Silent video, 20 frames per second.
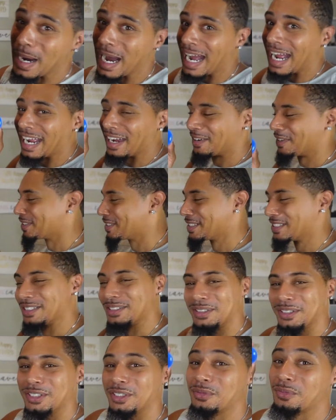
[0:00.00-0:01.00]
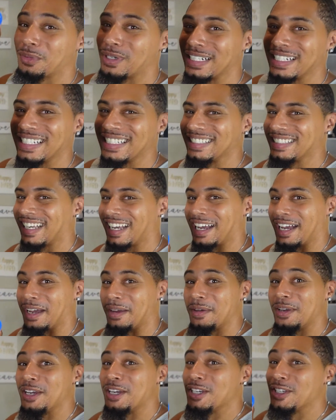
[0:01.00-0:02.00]
I was just, just one good time.
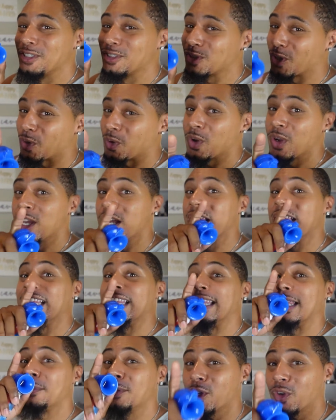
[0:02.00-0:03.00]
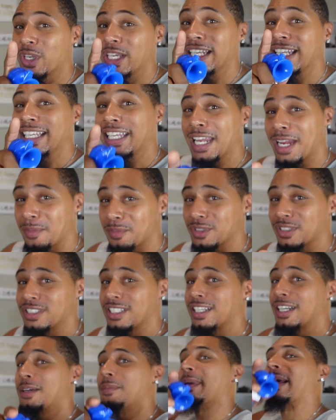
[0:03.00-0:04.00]
So let me go get the camera
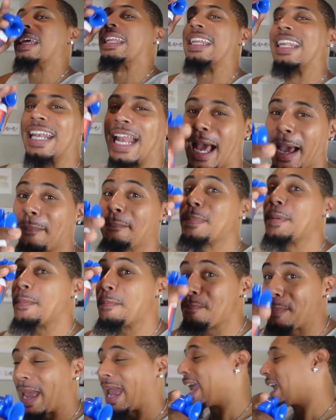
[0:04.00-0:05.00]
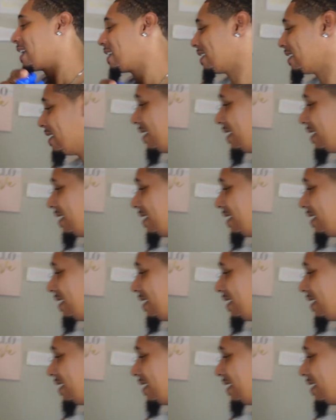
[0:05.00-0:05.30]
set up and I'll be back.